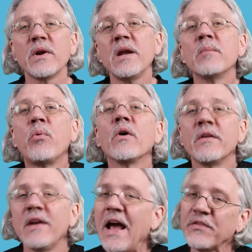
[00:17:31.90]

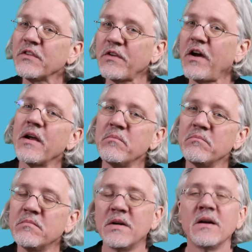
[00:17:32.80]
important at the
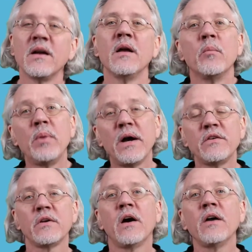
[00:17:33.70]
time.
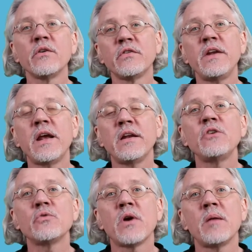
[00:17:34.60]
But
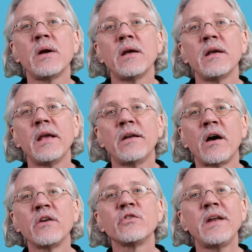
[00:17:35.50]
understanding trauma and
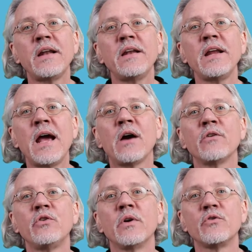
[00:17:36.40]
understanding how
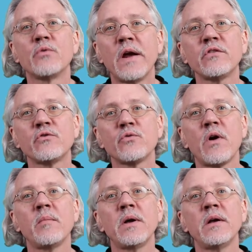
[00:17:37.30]
to address
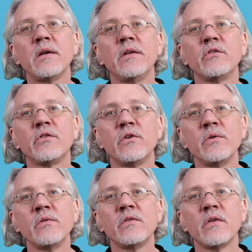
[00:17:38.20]
trauma in
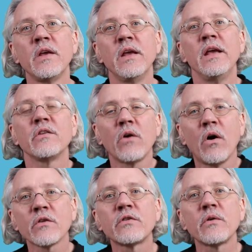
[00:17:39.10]
students is
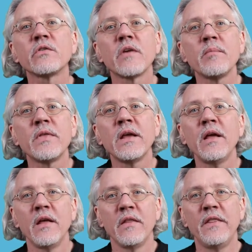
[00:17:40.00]
also
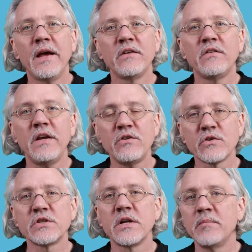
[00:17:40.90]
something that
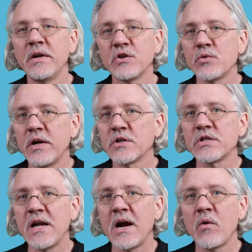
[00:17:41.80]
teachers and
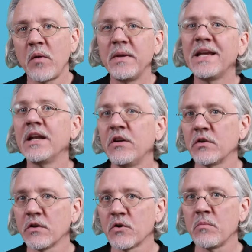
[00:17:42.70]
administrators now are beginning
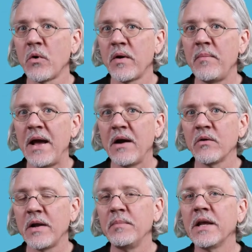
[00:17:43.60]
to learn more
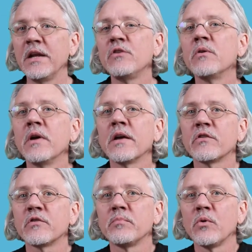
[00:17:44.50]
about and beginning to
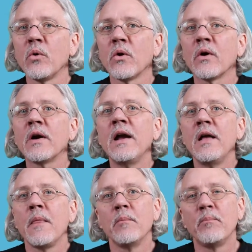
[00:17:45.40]
explore
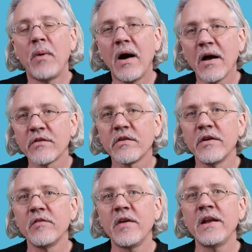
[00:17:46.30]

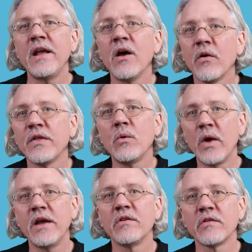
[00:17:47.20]
positive and healthy
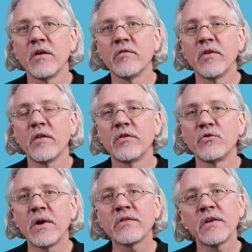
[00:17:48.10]
ways of
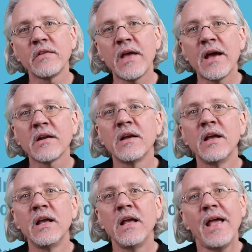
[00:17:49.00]
addressing that.
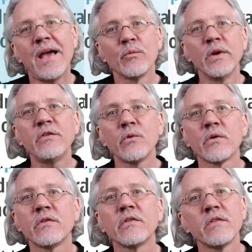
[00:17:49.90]
And
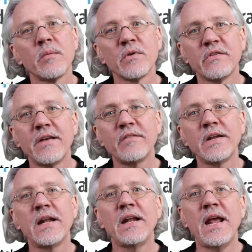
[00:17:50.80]
resources number
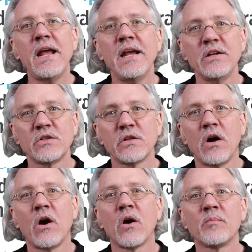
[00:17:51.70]
7 and 8
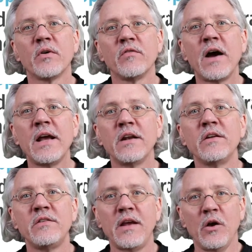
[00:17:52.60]
are
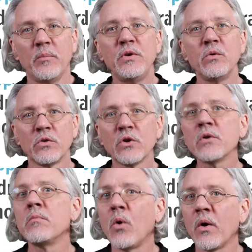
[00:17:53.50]
provided to help you
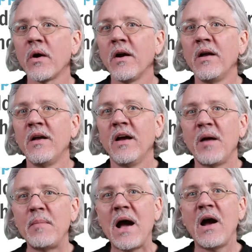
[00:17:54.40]
learn more
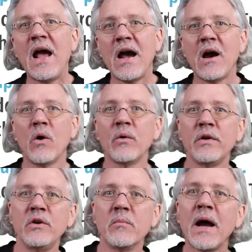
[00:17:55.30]
about how
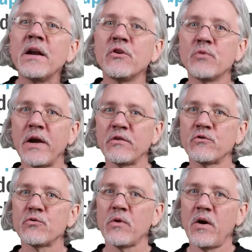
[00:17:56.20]
you might address
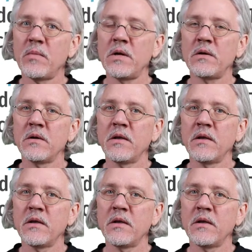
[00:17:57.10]
trauma